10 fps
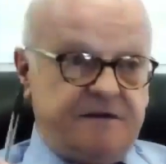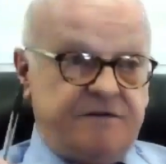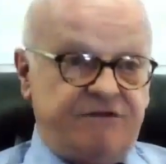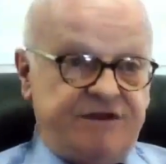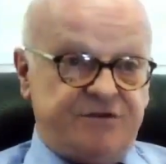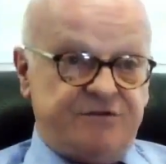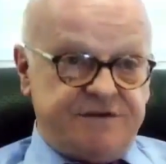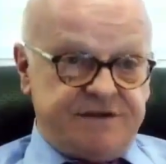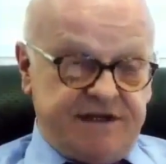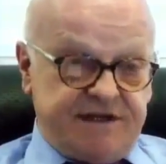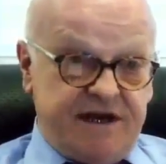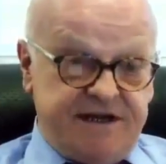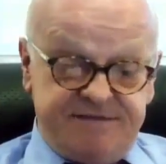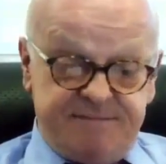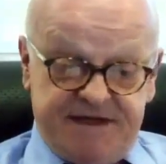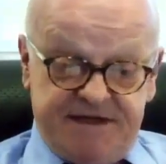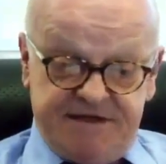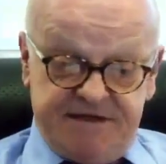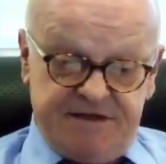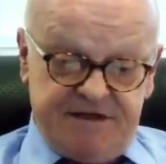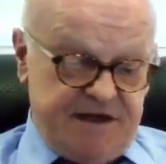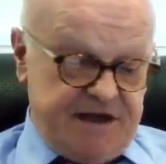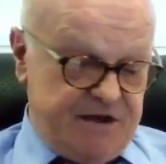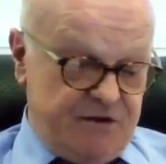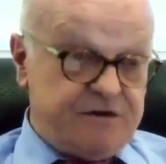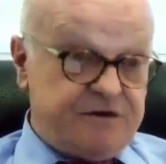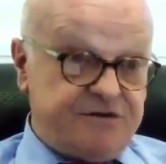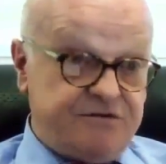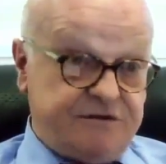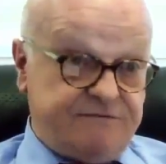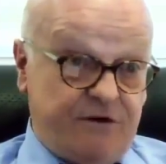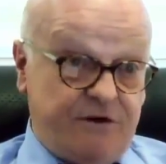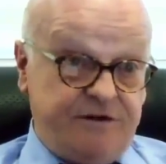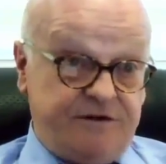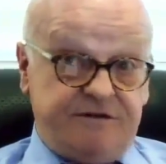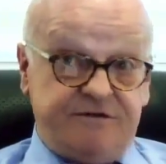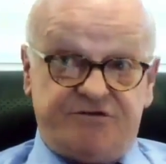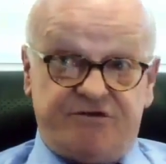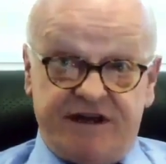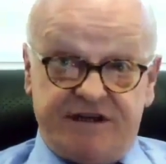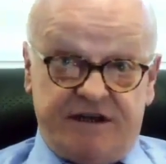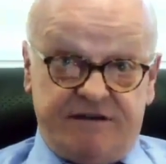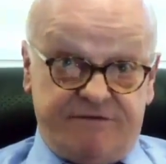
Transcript: uh, reduced at high speed in order to avoid drag